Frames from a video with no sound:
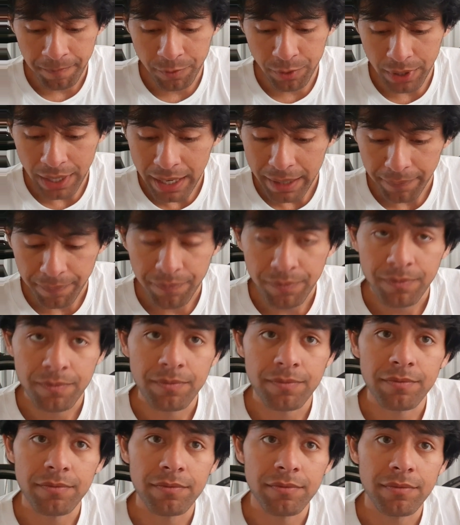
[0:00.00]
So yeah,
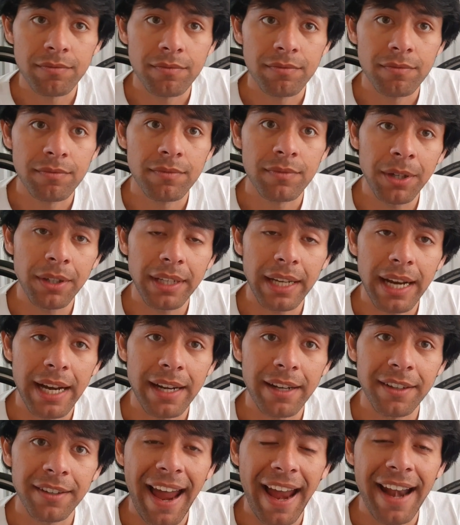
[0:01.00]
about
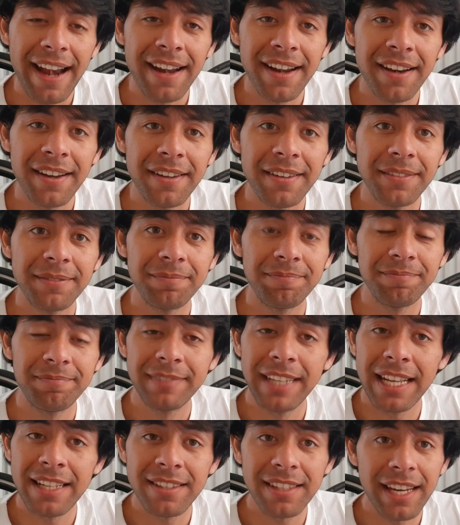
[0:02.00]
that. And
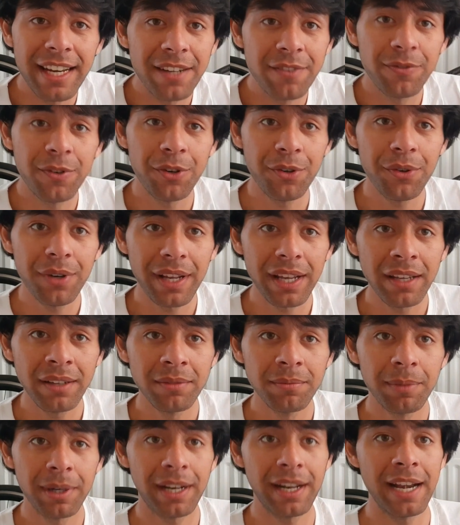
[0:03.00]
that's it for
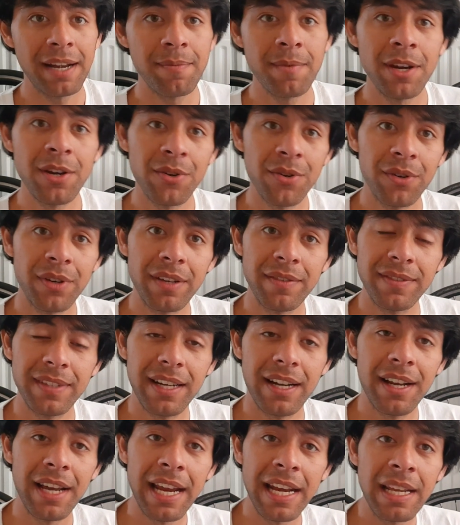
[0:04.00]
today. But let me know if
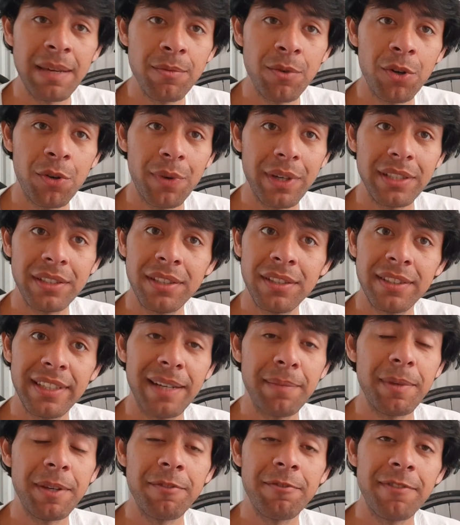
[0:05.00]
there are any more questions.
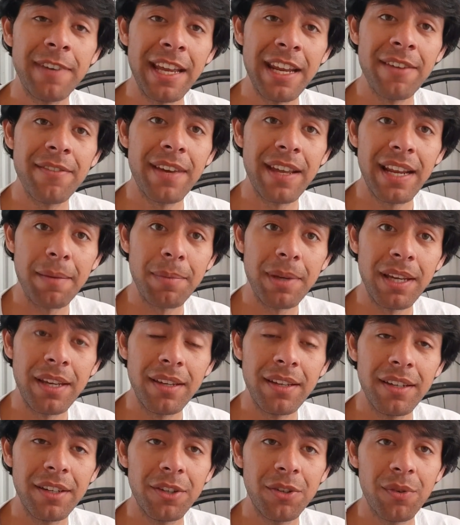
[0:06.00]
I'd be very
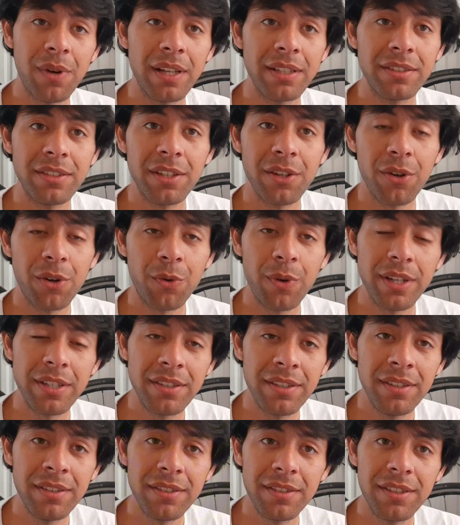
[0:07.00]
happy to answer your
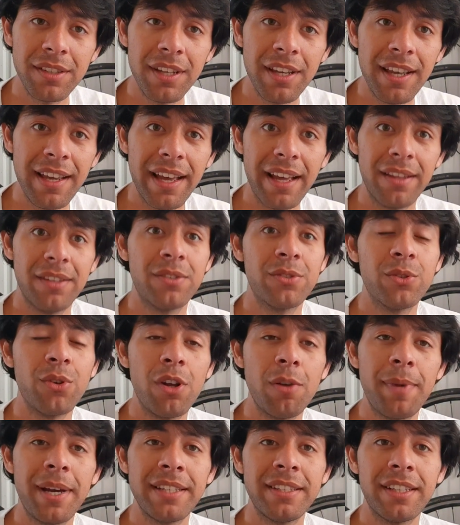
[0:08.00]
questions. And this is
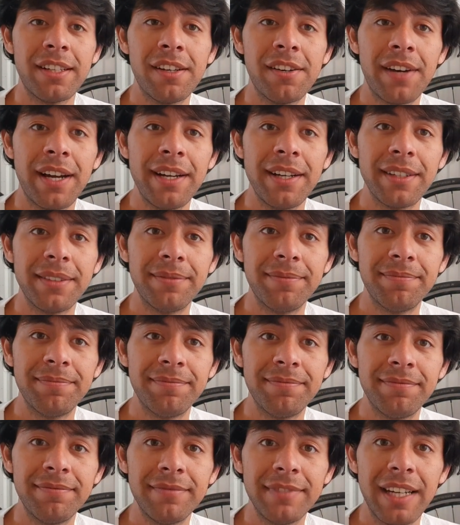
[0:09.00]
all Bicycle Rider.
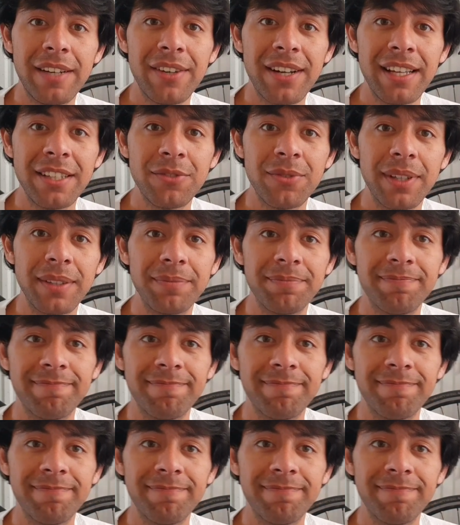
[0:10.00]
Have a nice one.